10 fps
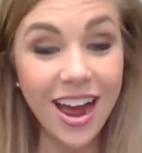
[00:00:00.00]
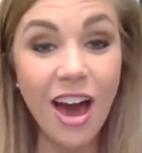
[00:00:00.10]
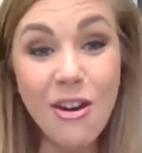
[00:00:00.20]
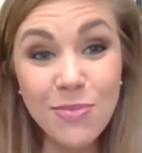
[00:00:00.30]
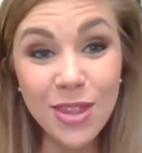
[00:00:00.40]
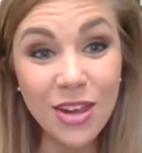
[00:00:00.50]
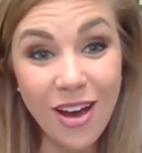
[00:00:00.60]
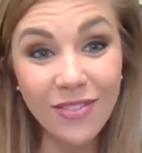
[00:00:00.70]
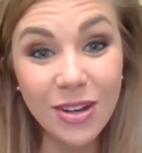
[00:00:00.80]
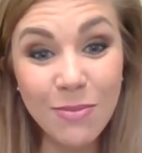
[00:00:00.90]
I hope that you
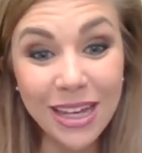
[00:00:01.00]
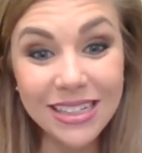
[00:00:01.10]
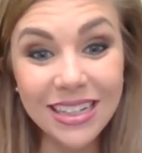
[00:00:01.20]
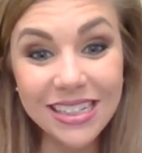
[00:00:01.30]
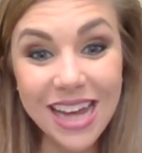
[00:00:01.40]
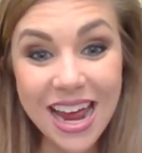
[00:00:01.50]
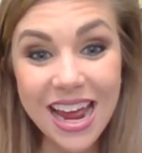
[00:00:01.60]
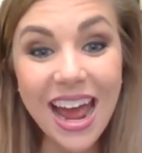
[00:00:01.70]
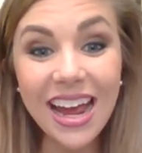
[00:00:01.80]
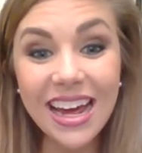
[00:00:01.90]
have an amazing
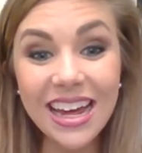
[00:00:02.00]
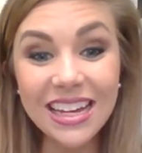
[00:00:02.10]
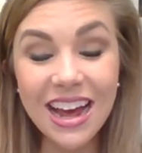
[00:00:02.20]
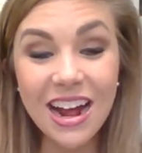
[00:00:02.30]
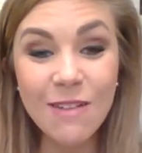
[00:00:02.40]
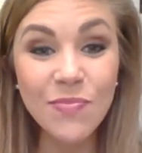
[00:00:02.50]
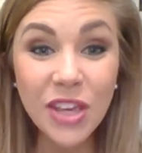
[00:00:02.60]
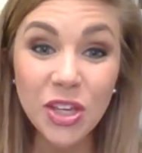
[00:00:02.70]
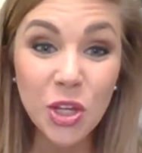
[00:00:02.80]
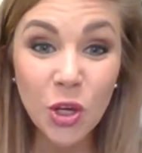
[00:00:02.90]
day and
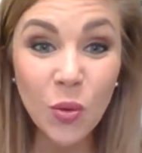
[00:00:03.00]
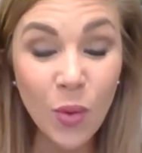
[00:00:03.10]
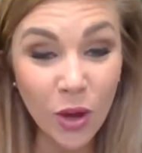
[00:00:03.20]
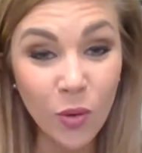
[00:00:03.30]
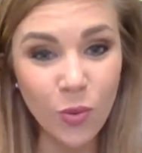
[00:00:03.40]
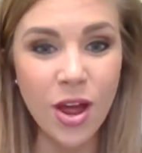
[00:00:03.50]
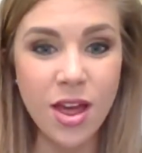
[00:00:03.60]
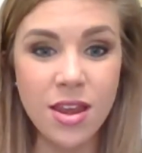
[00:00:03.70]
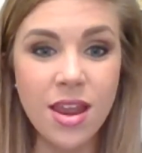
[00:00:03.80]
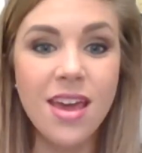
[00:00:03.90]
that you will
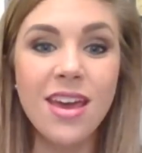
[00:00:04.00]
run